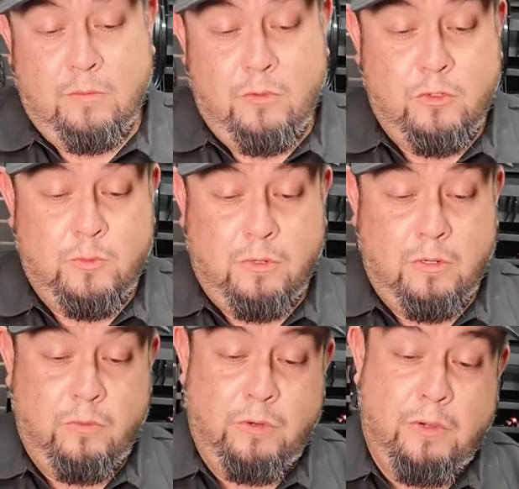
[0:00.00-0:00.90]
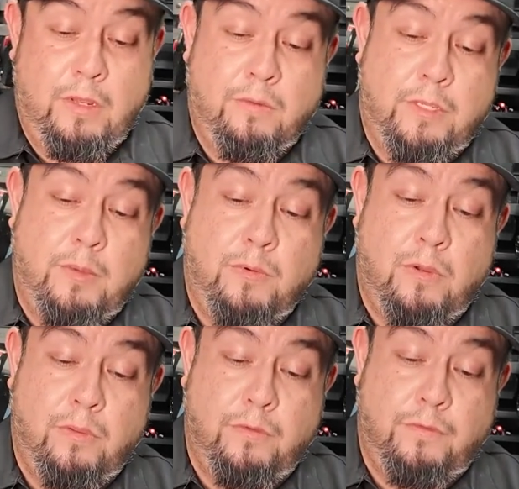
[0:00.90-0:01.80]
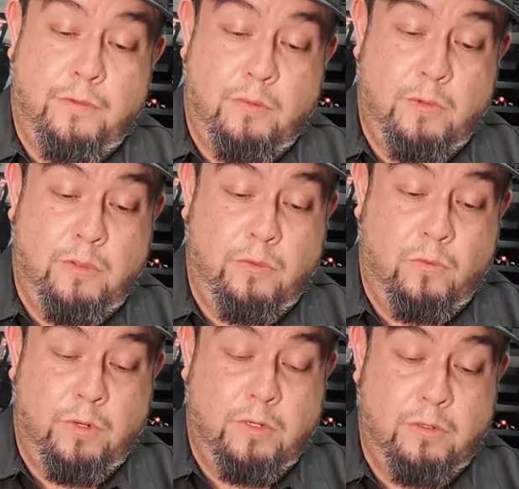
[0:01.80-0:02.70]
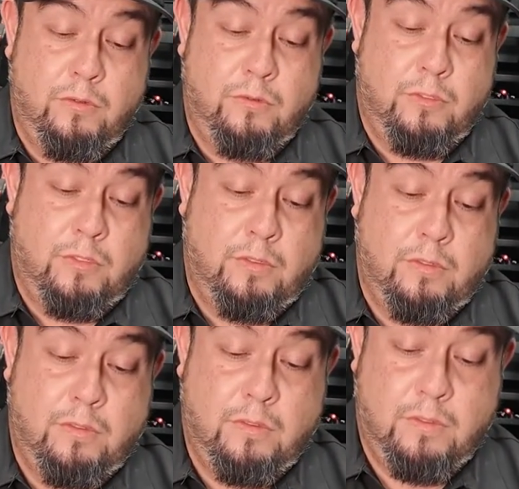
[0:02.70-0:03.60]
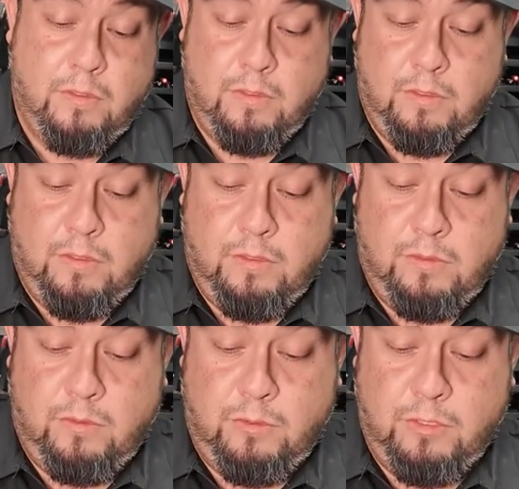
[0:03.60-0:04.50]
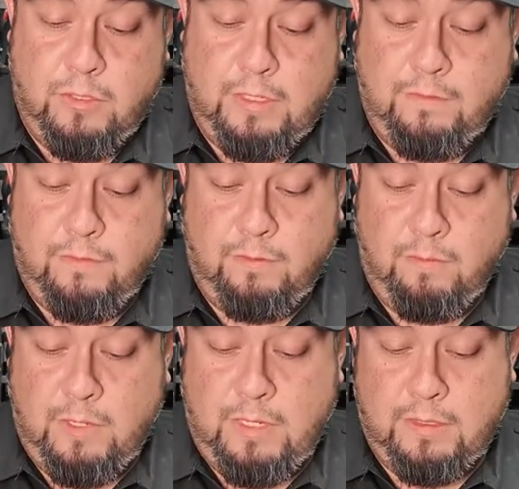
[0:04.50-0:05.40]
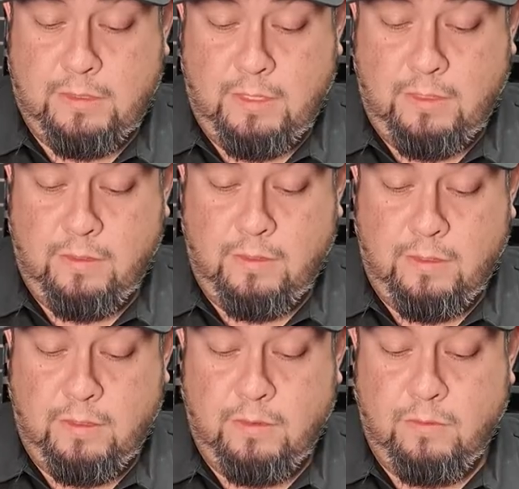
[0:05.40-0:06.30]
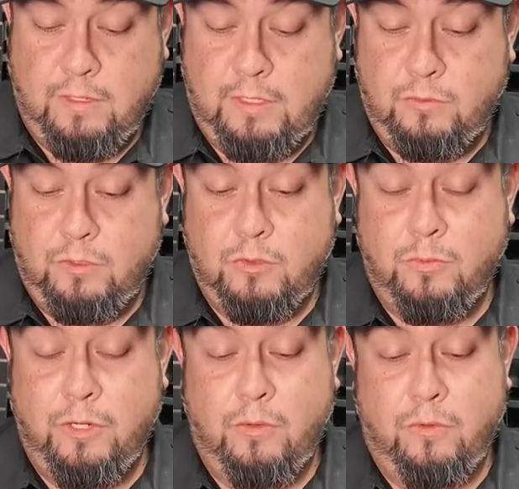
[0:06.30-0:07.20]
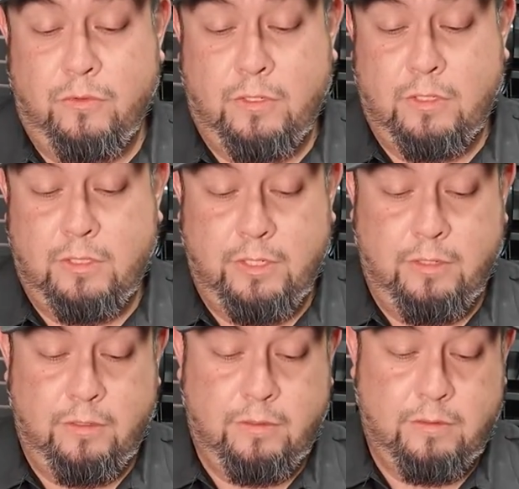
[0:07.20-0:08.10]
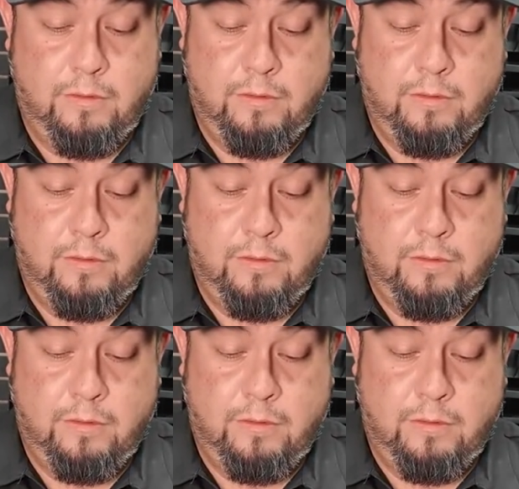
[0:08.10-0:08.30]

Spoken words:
the most part we were able to keep all the film on the windows, so we shouldn't have to mask anything as we spray it with the clear.